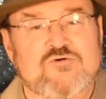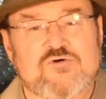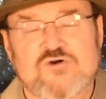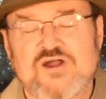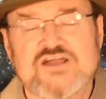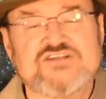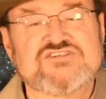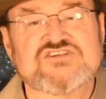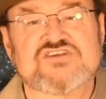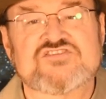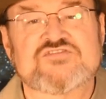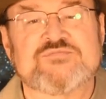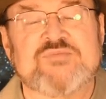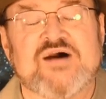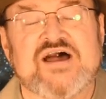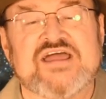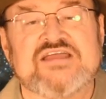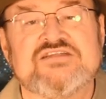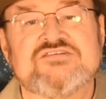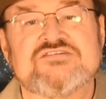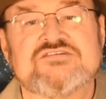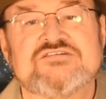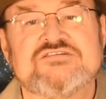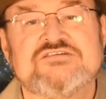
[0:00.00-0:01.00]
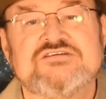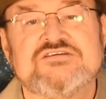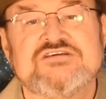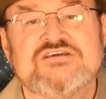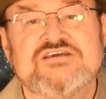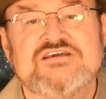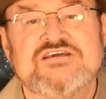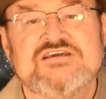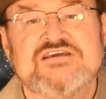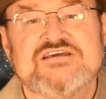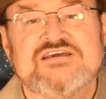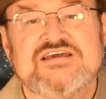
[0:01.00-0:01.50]
righteous might
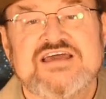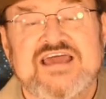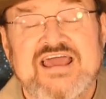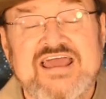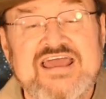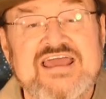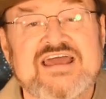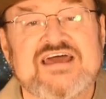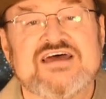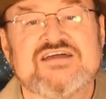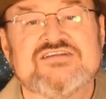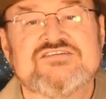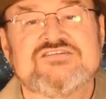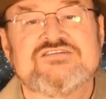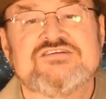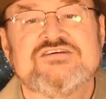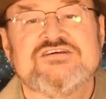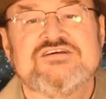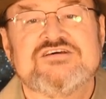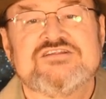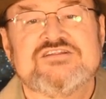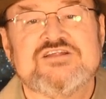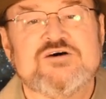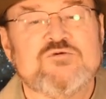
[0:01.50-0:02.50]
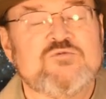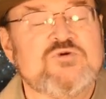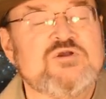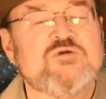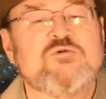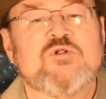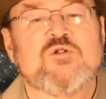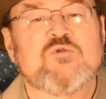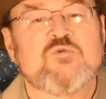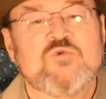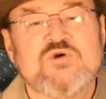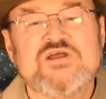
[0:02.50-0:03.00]
and that we
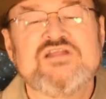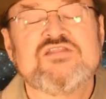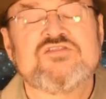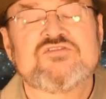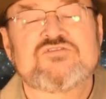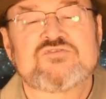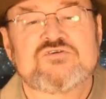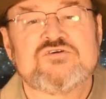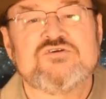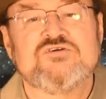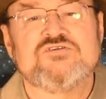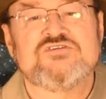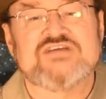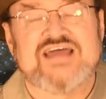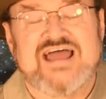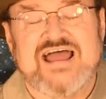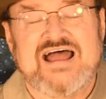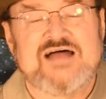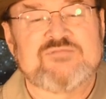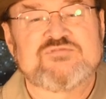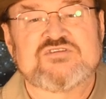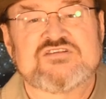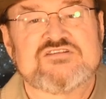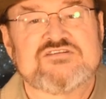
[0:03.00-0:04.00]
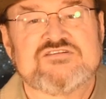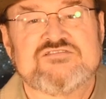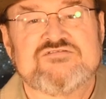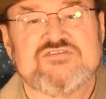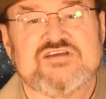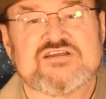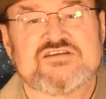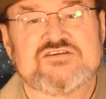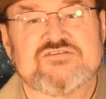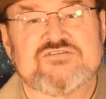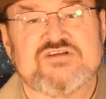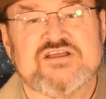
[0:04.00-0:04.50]
will win through to absolute
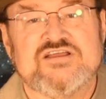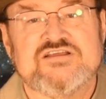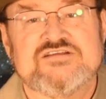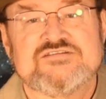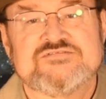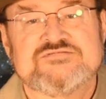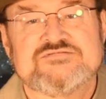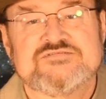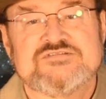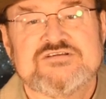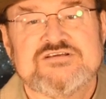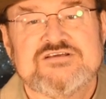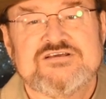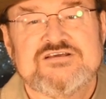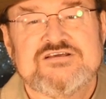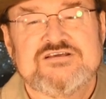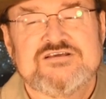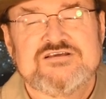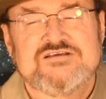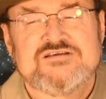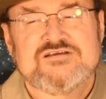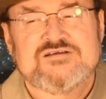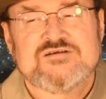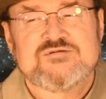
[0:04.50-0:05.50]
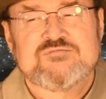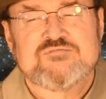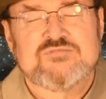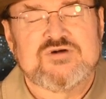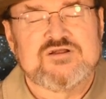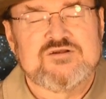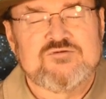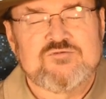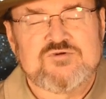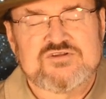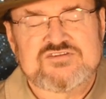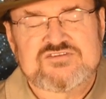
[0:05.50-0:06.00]
victory.
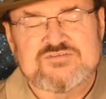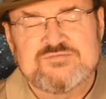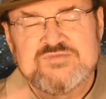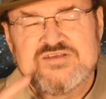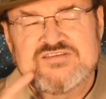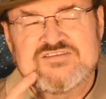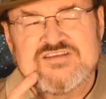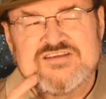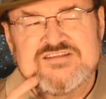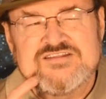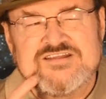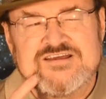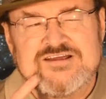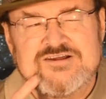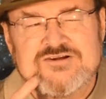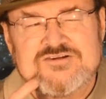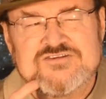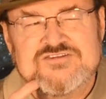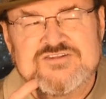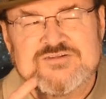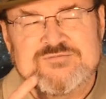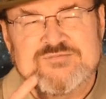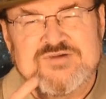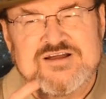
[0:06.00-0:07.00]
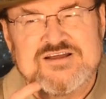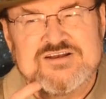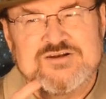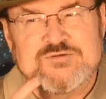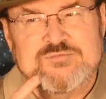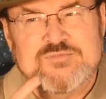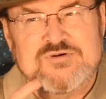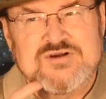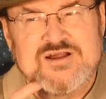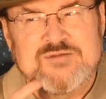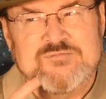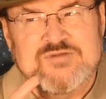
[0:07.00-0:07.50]
But what's missing there is the minor
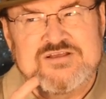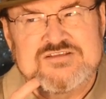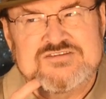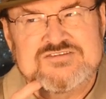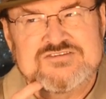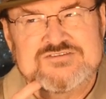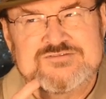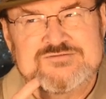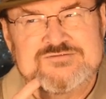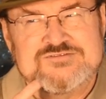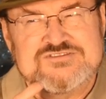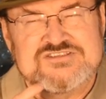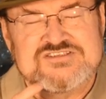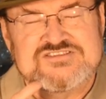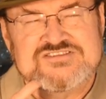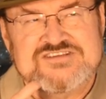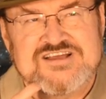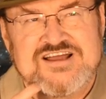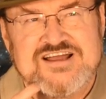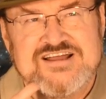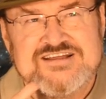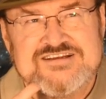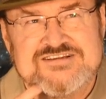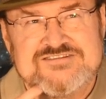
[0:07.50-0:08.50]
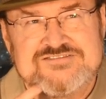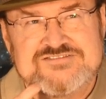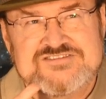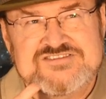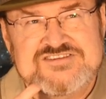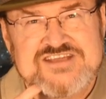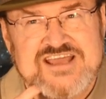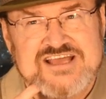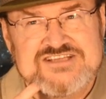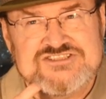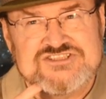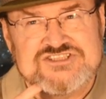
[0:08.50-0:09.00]
premise, which is kind of
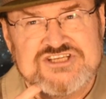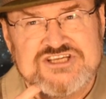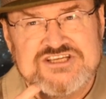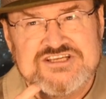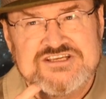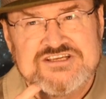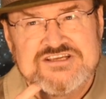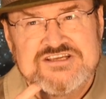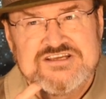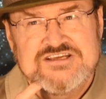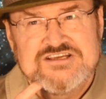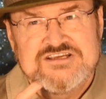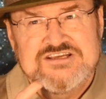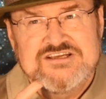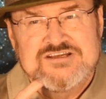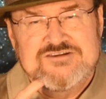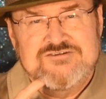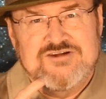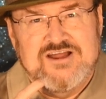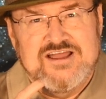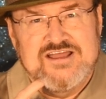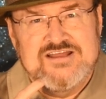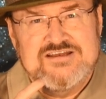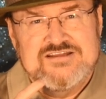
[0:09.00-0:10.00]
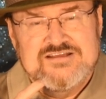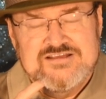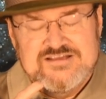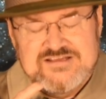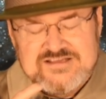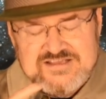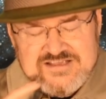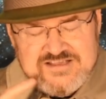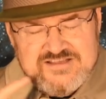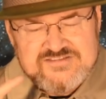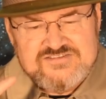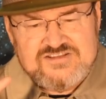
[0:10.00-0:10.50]
sketchy, right?
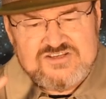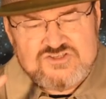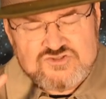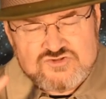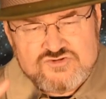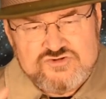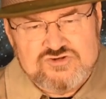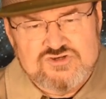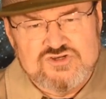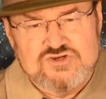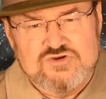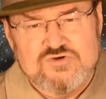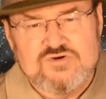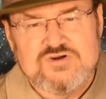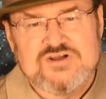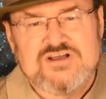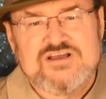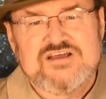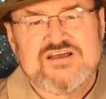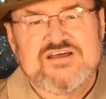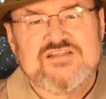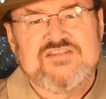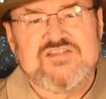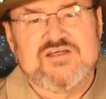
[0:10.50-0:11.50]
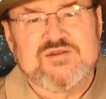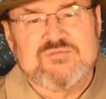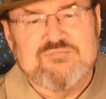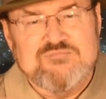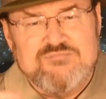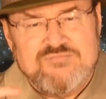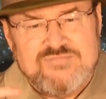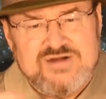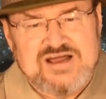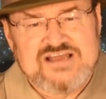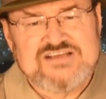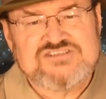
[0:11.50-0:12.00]
Is it true that
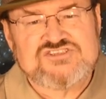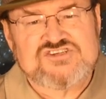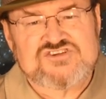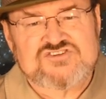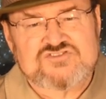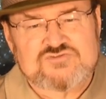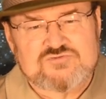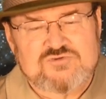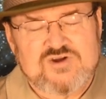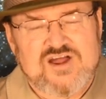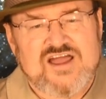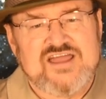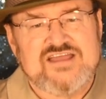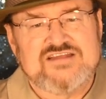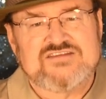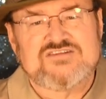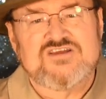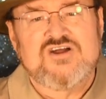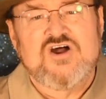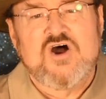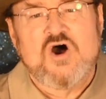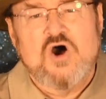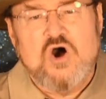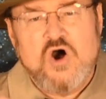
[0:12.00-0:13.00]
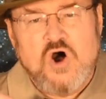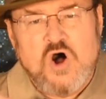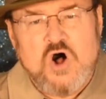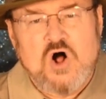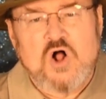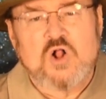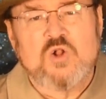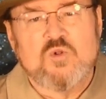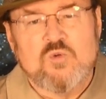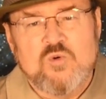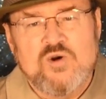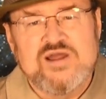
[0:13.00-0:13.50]
righteous right
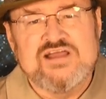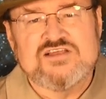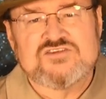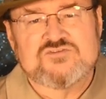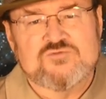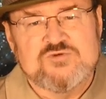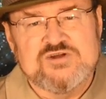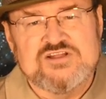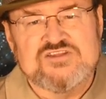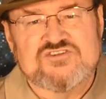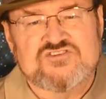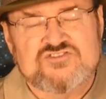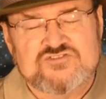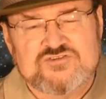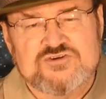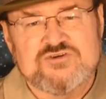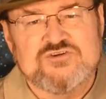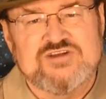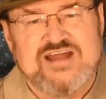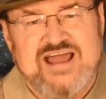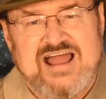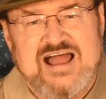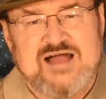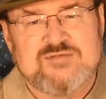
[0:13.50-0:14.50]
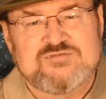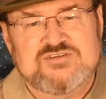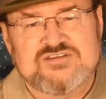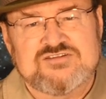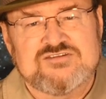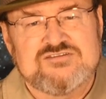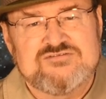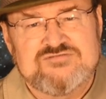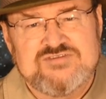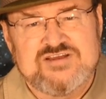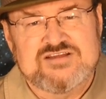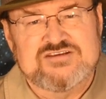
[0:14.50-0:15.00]
always wins through to
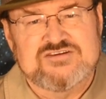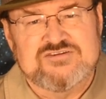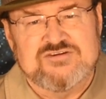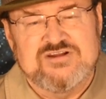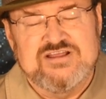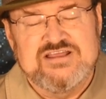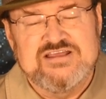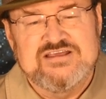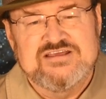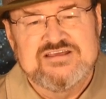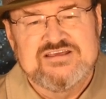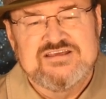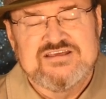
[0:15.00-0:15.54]
absolute victory?